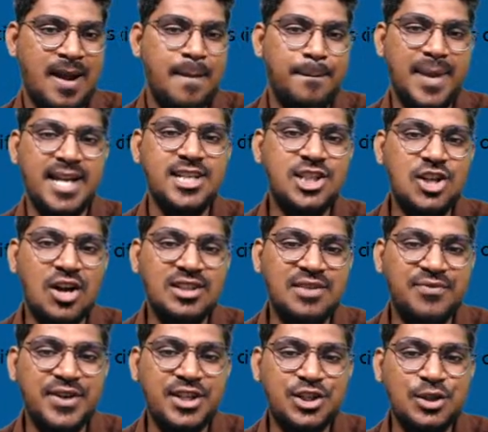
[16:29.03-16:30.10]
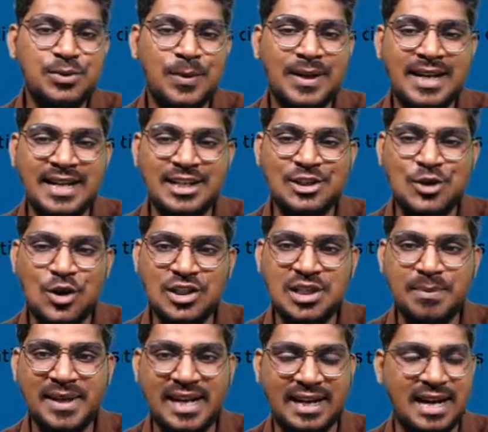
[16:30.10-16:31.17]
Based on the features only, it is going to
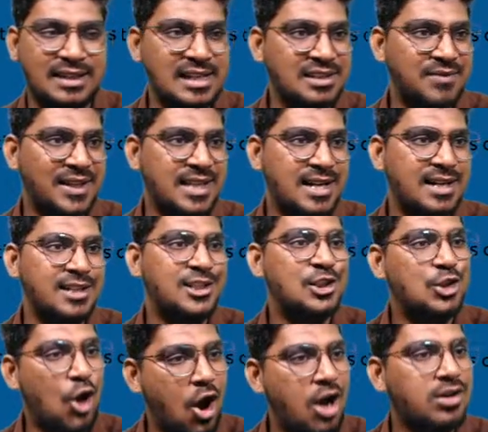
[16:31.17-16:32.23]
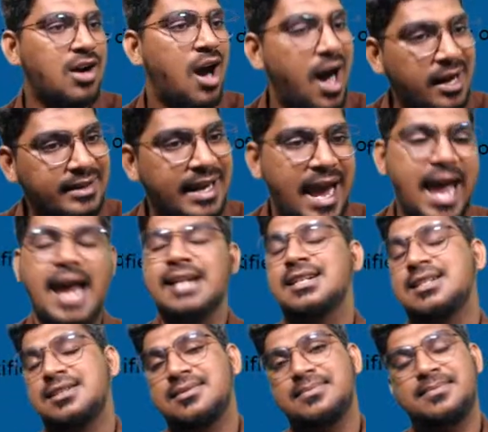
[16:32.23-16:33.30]
be recognized whether it is dog or
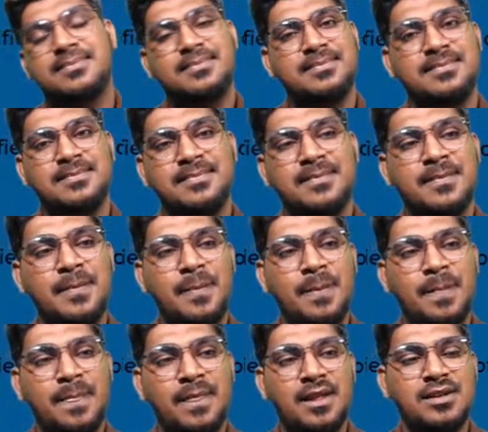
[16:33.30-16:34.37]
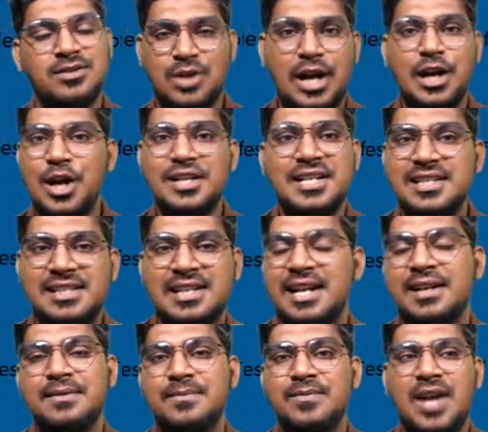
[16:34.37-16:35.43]
cat. Try to
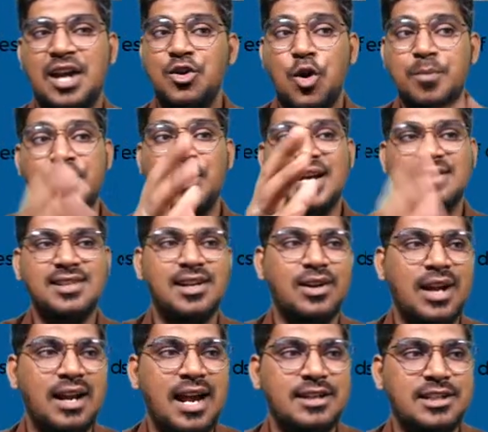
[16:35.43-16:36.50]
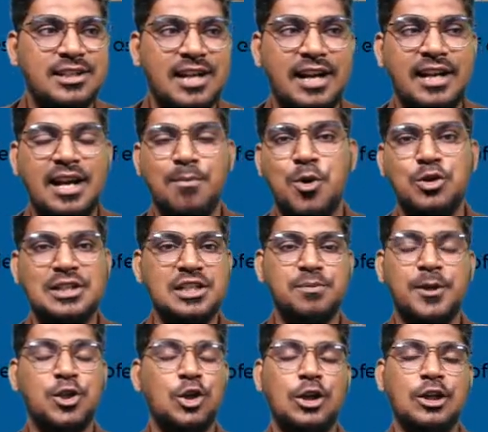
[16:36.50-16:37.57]
understand. I hope you guys are really understanding about this
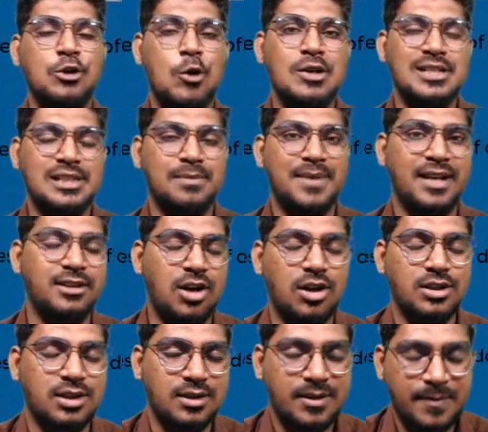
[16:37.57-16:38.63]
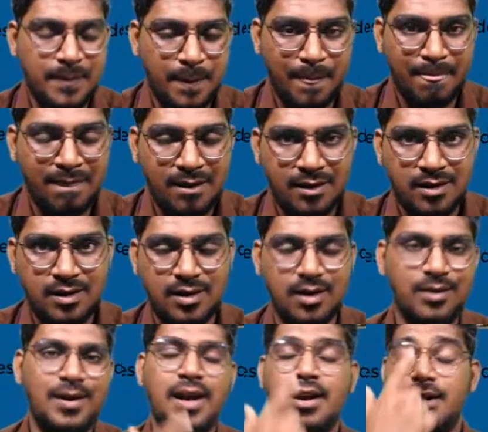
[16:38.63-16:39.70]
particular concept, I thought.
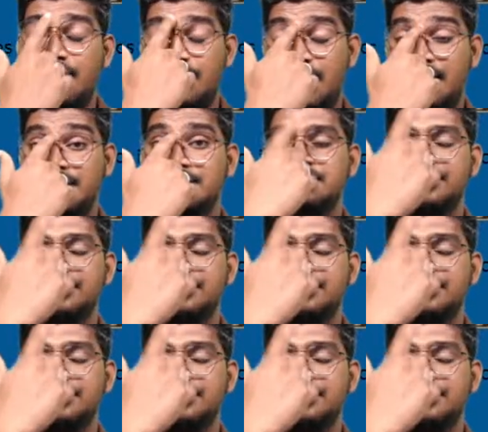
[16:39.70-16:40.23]
Okay, right.